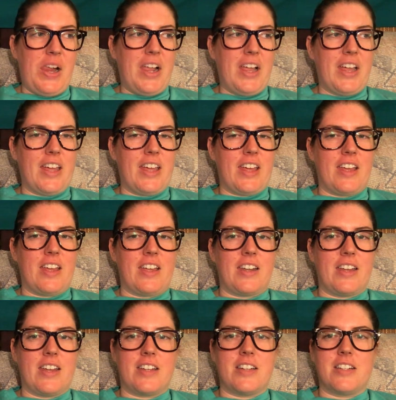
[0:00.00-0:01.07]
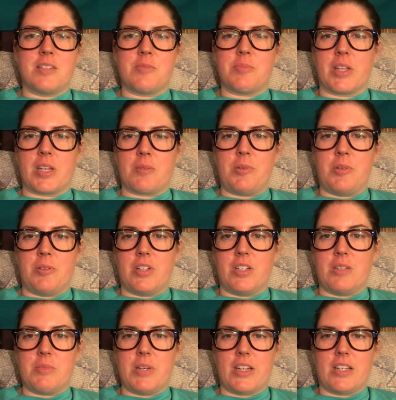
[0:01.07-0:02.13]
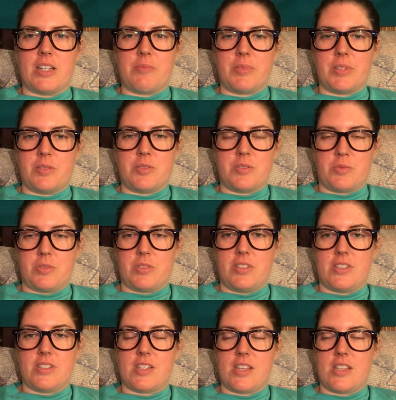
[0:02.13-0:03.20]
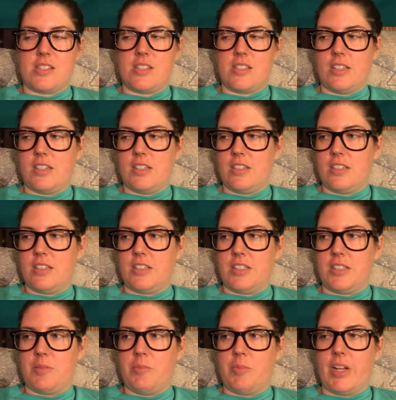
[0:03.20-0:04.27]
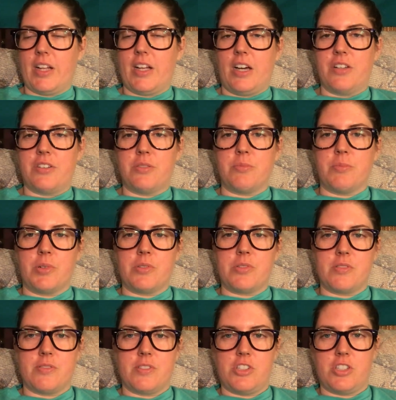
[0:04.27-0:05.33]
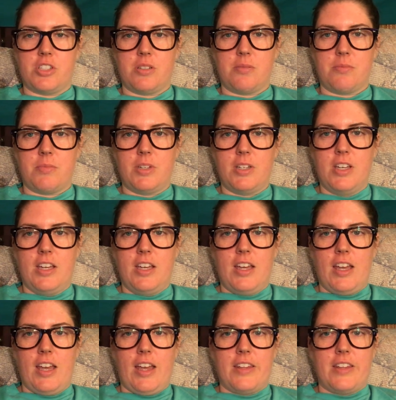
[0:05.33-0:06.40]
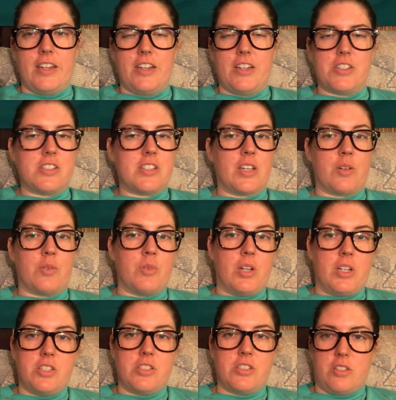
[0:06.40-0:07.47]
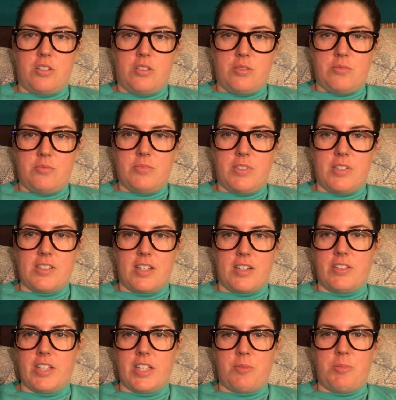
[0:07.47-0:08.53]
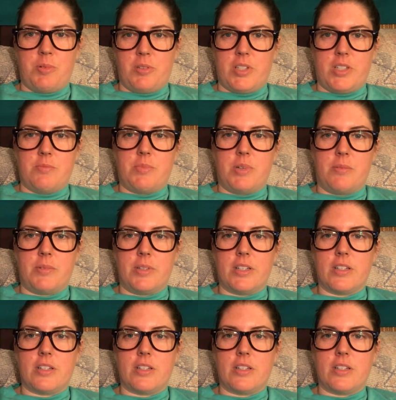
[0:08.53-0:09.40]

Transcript: and I ended up like puking it back up and it was really disgusting. Um, but I got through most of the gym and then I just like rushed home because I don't like puking in public,